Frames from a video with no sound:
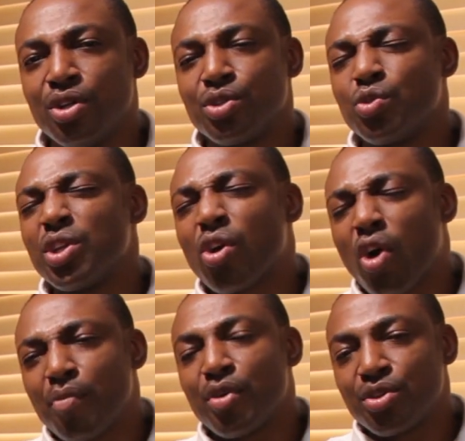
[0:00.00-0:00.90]
So the
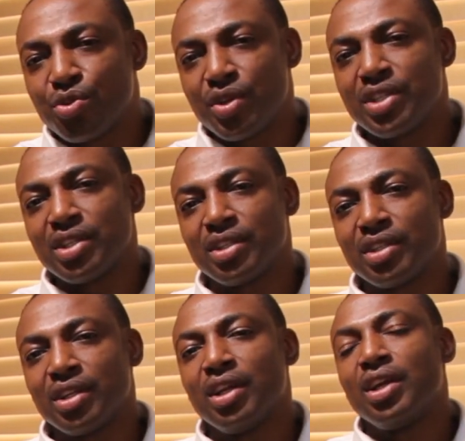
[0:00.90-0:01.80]
common reason
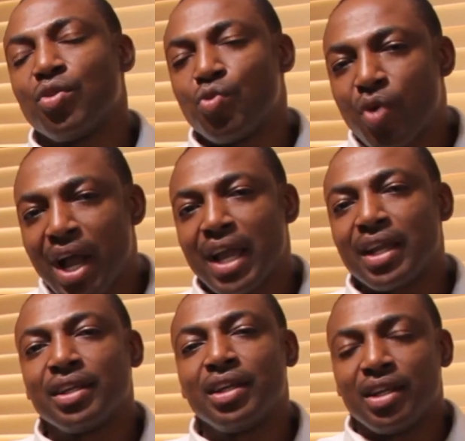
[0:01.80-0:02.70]
why